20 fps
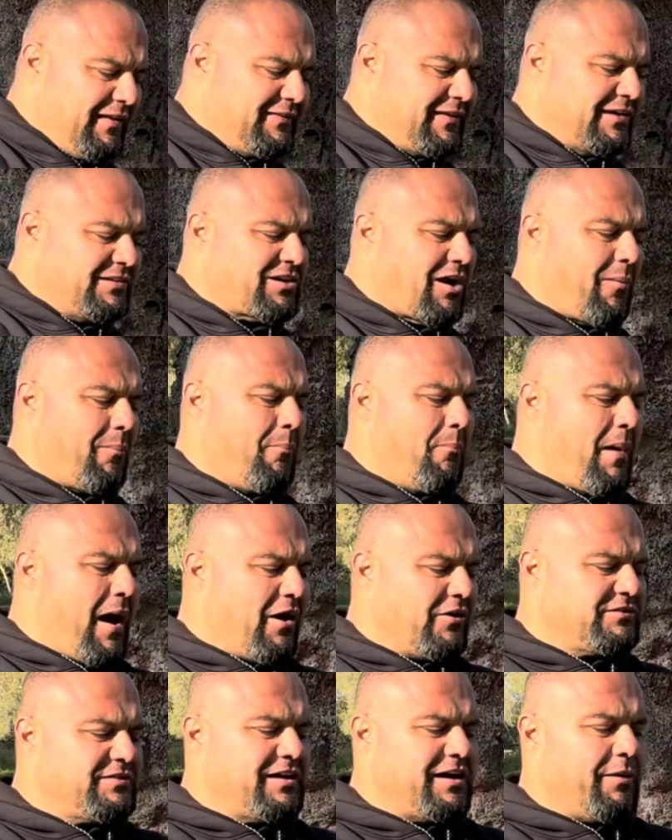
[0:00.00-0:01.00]
They shall
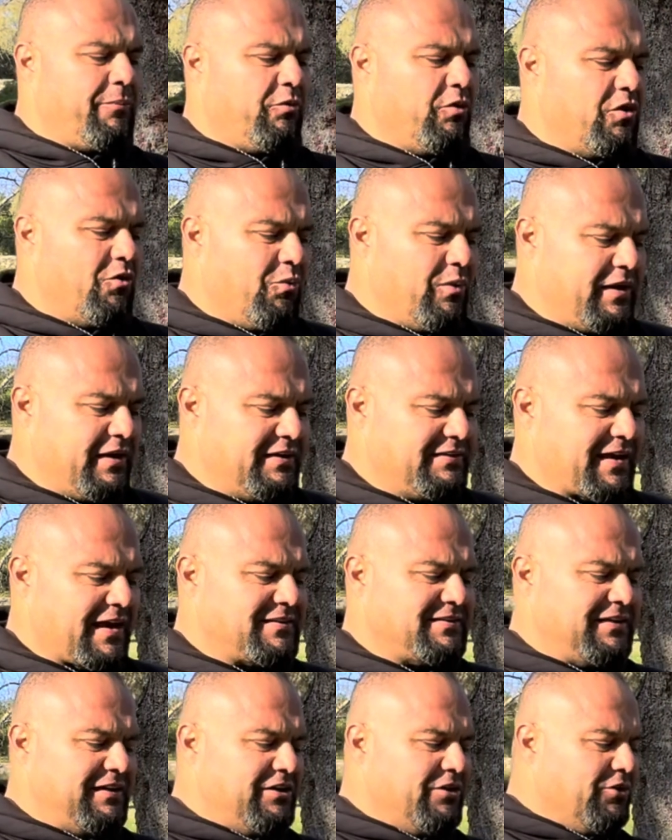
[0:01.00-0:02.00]
mount up with wings
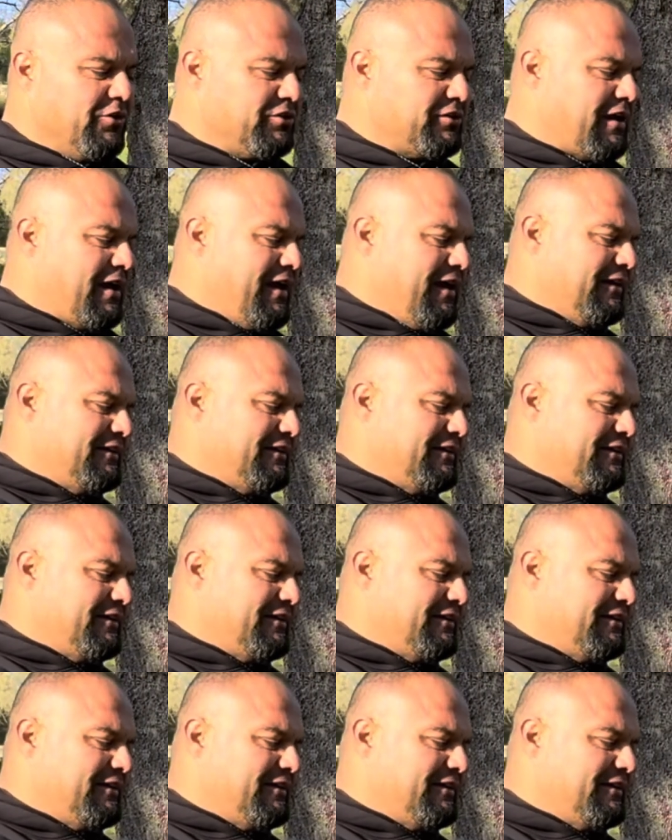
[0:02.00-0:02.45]
as eagles.